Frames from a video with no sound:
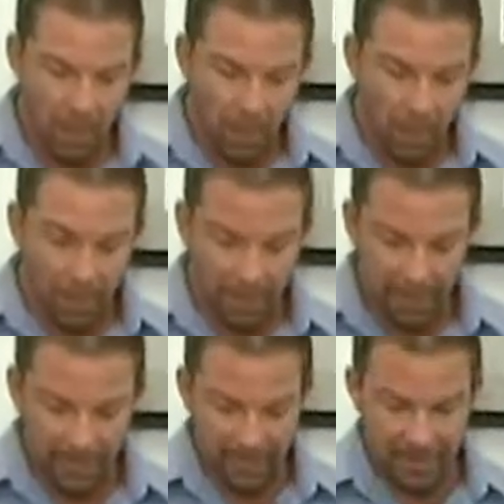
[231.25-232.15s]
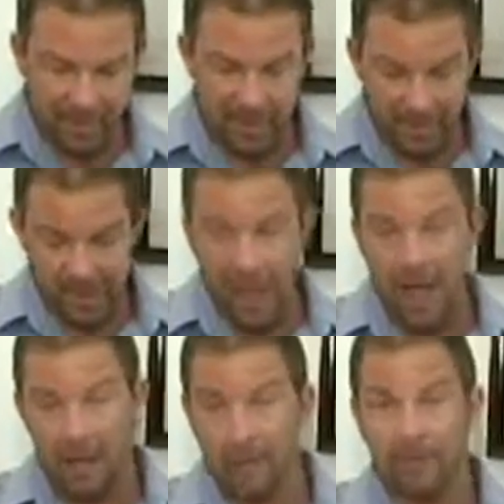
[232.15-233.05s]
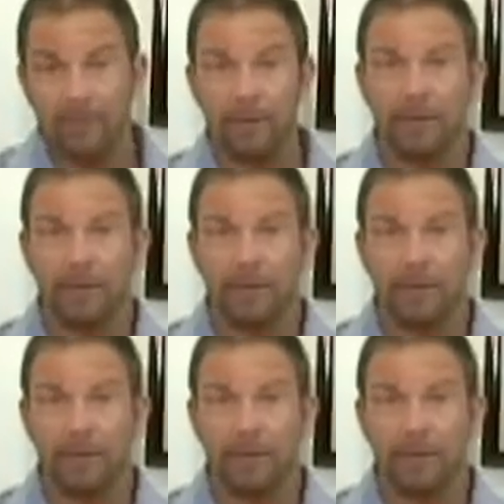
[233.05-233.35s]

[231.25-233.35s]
Well, this guy who